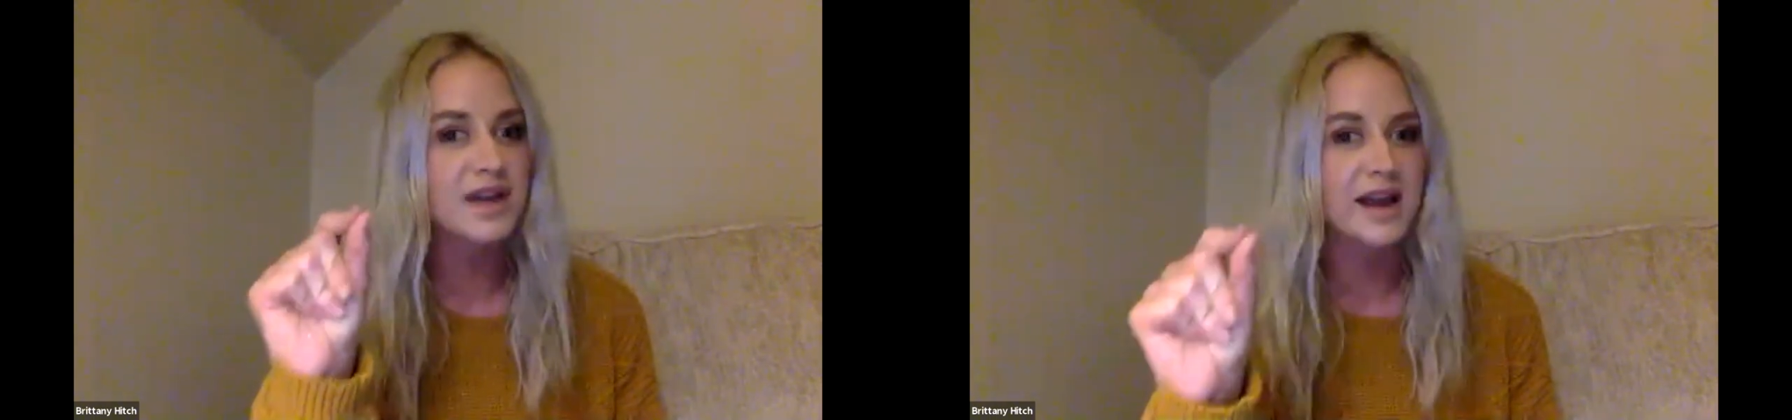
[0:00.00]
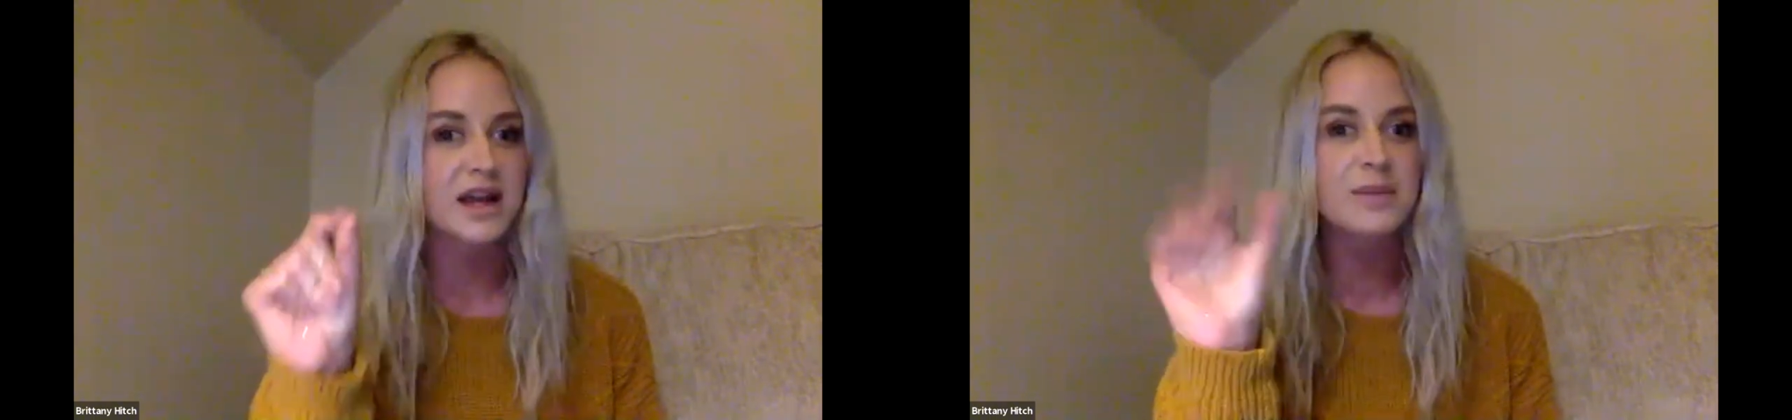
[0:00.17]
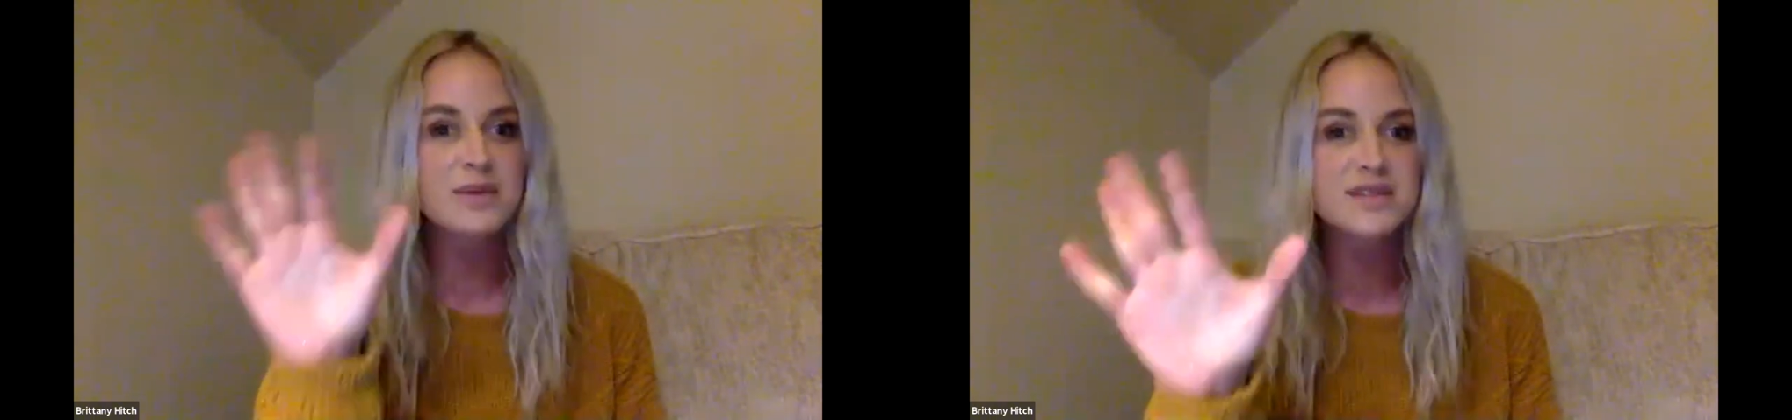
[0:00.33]
I
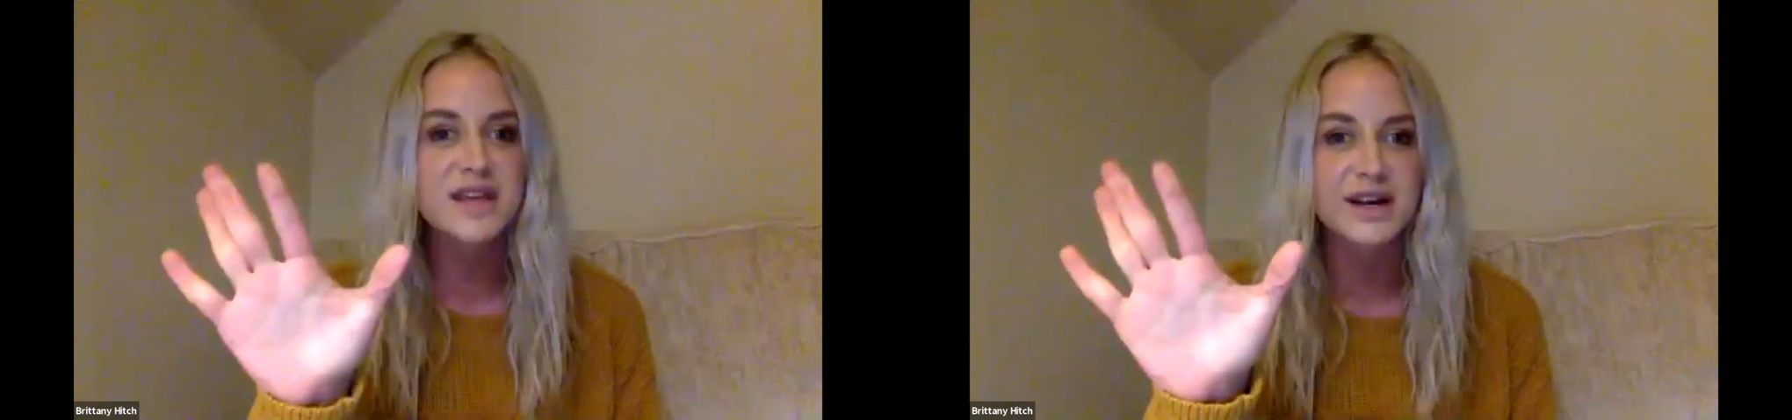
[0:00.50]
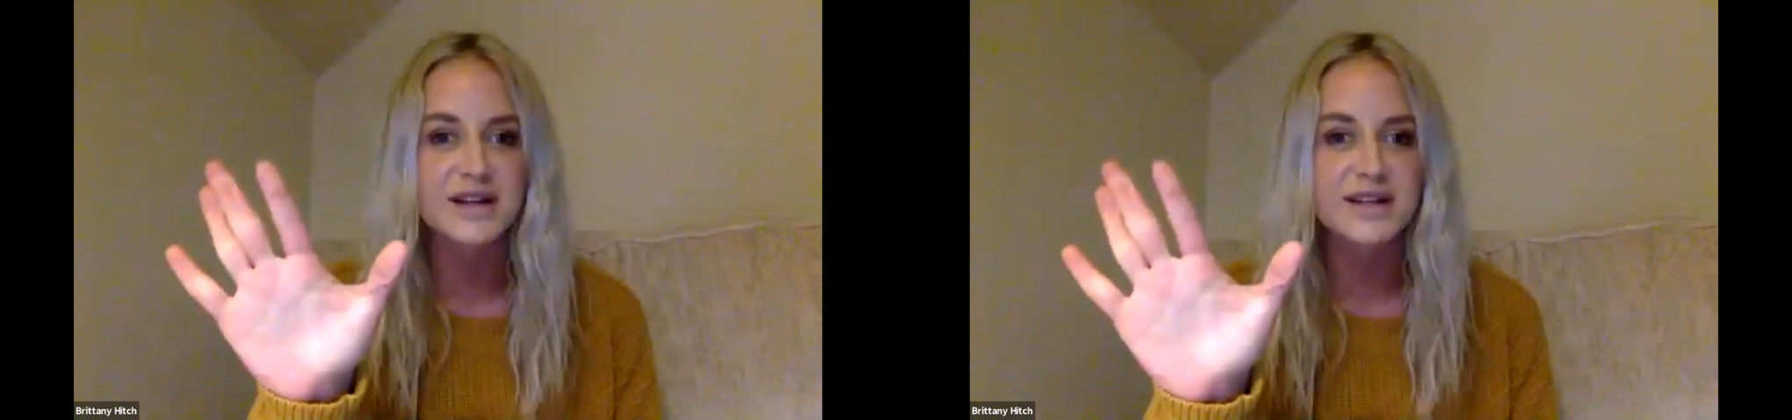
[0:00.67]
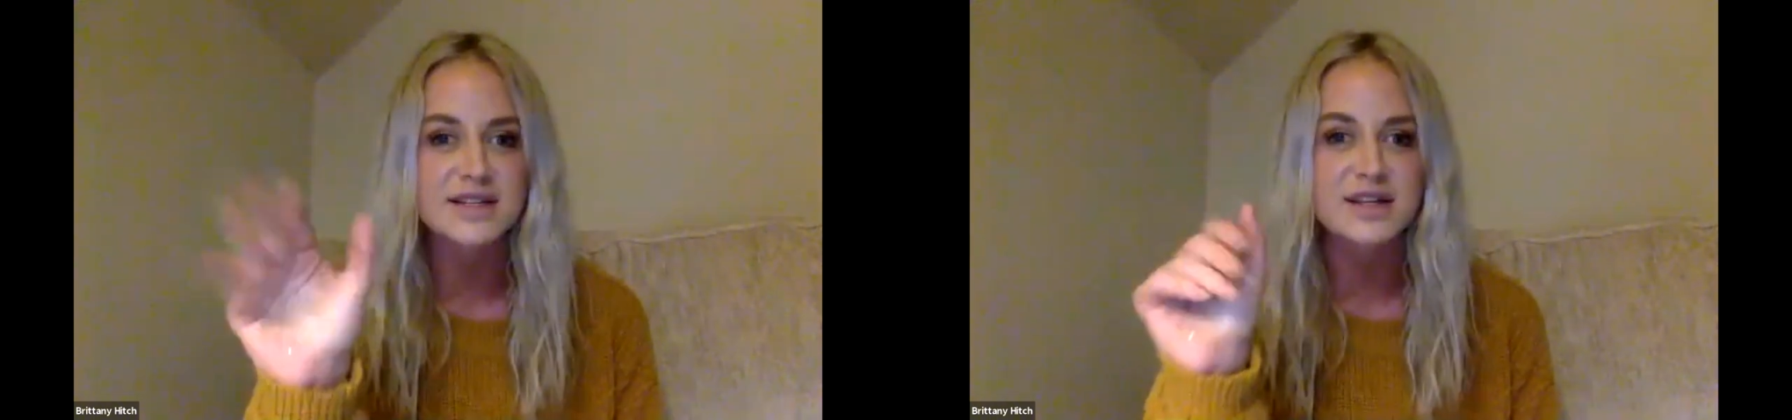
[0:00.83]
can almost
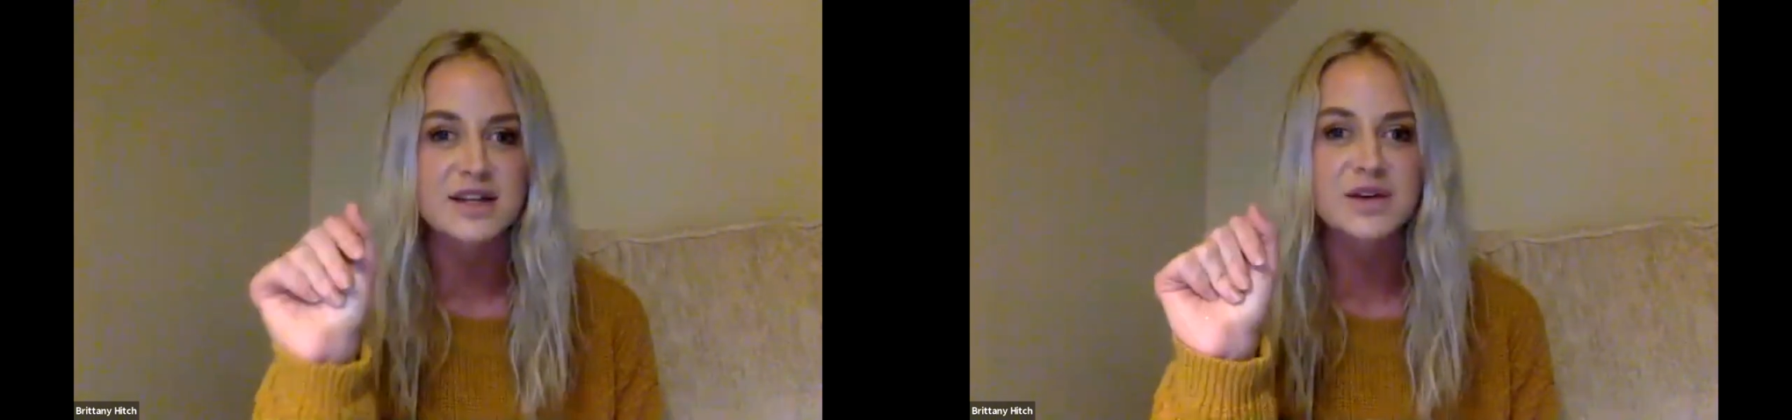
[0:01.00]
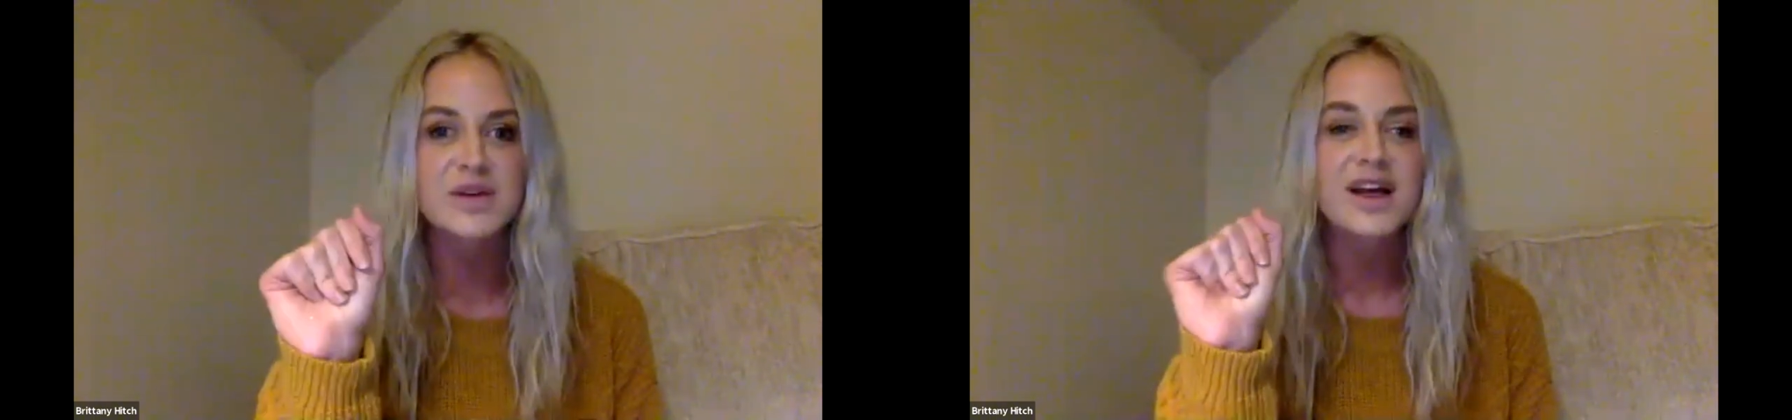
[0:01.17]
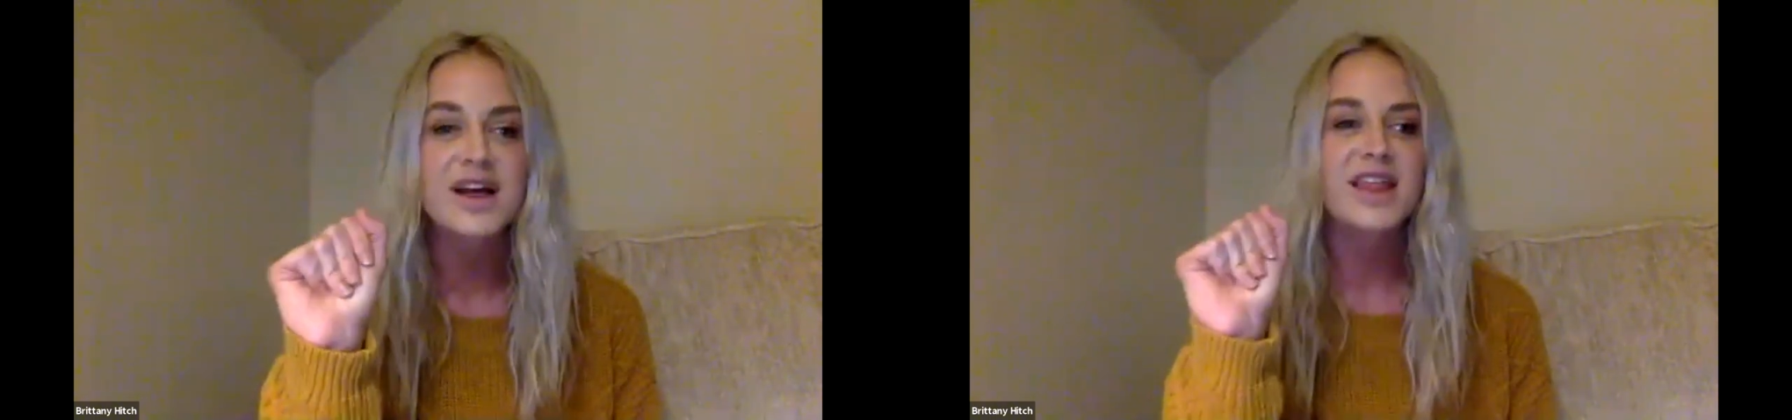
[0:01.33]
guarantee you